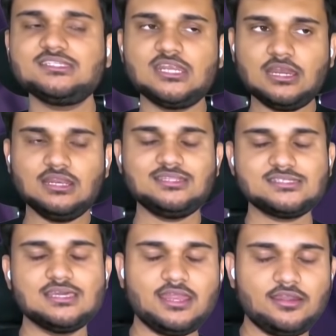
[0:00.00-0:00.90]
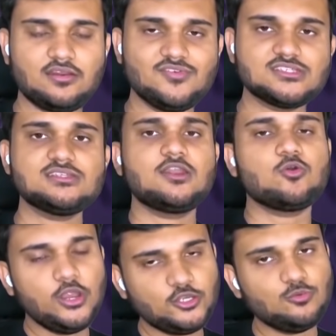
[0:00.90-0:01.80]
and generally these CLI interfaces
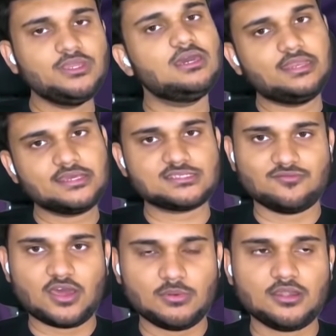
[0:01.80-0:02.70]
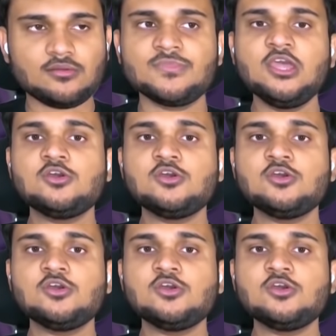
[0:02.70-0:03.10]
are going to be a Linux environment.